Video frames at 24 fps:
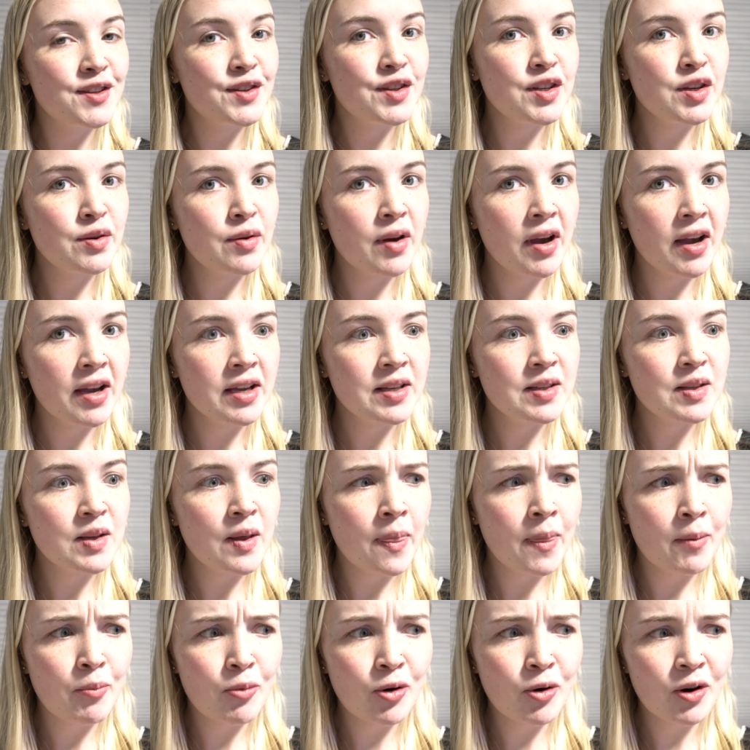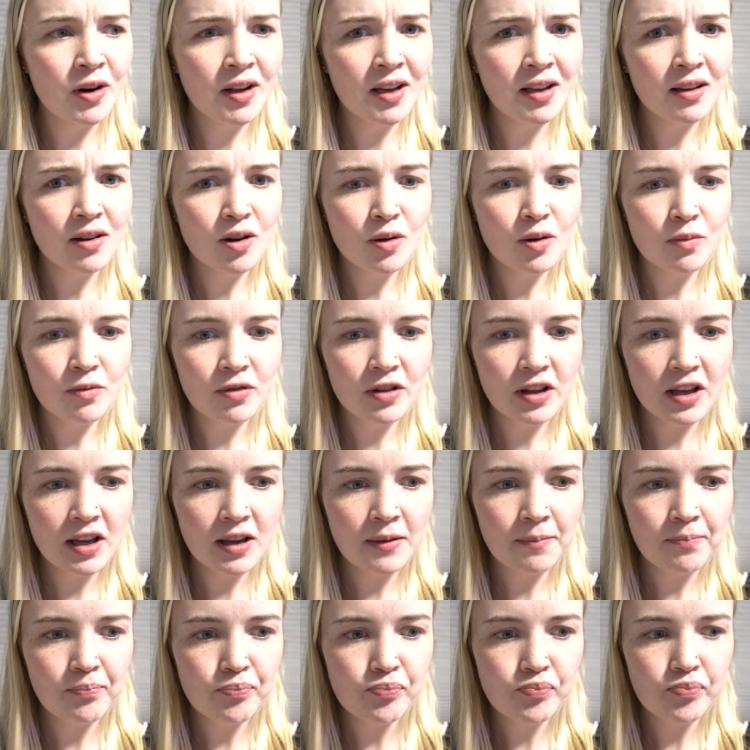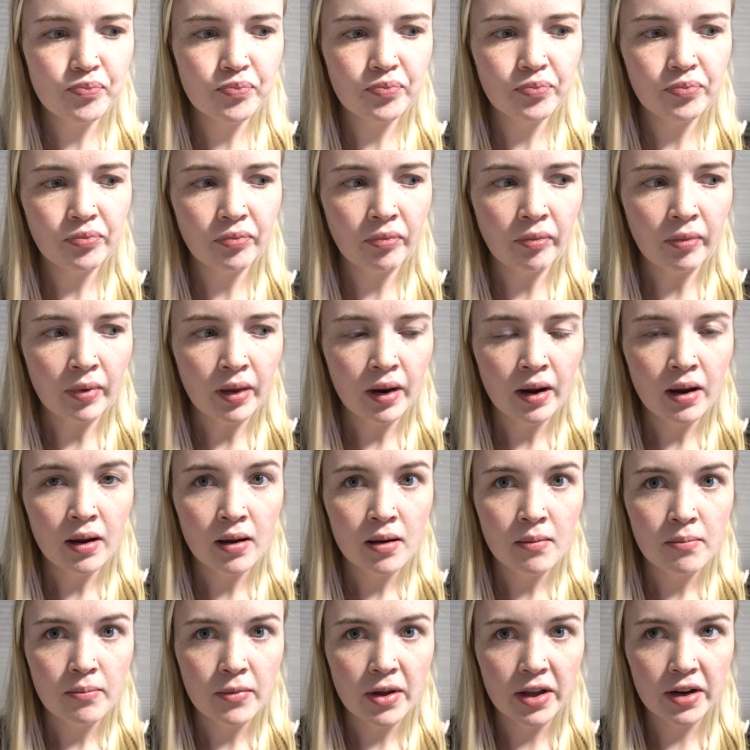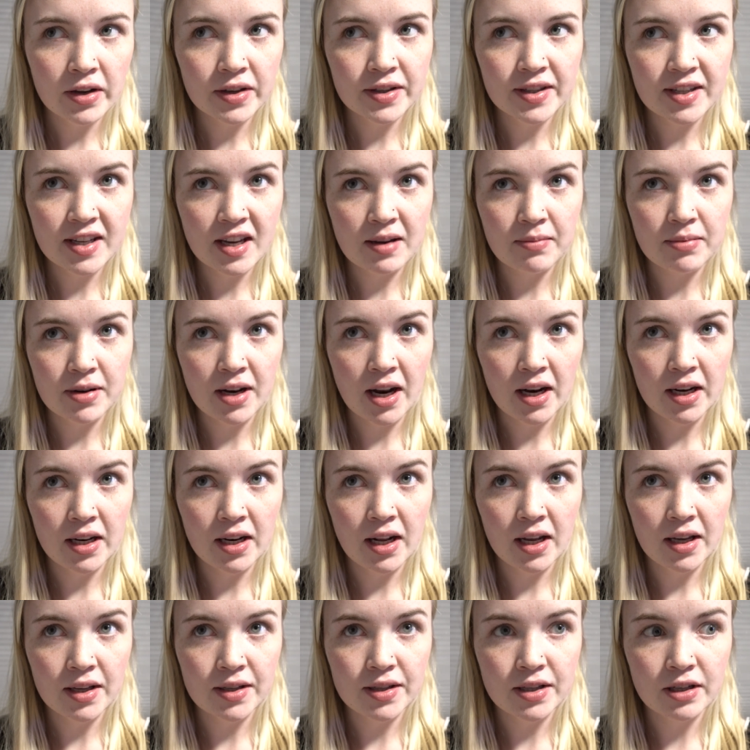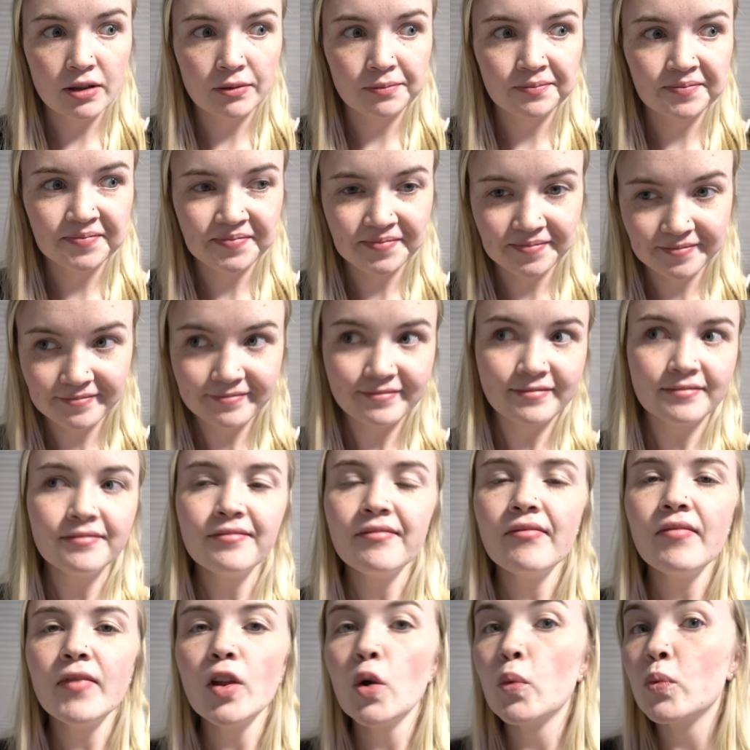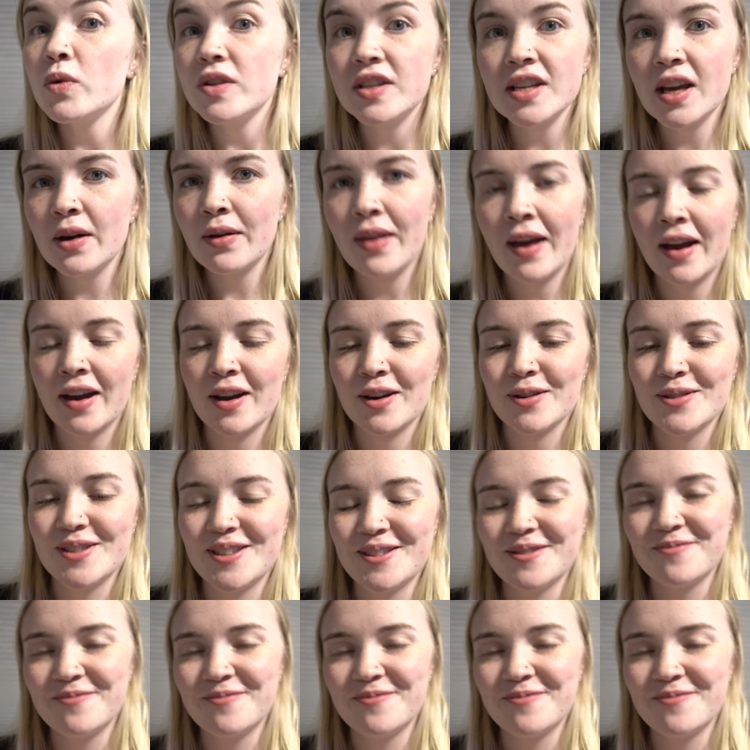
See you guys in the morning, hopefully. planning on staying up and editing, so we'll see how that goes.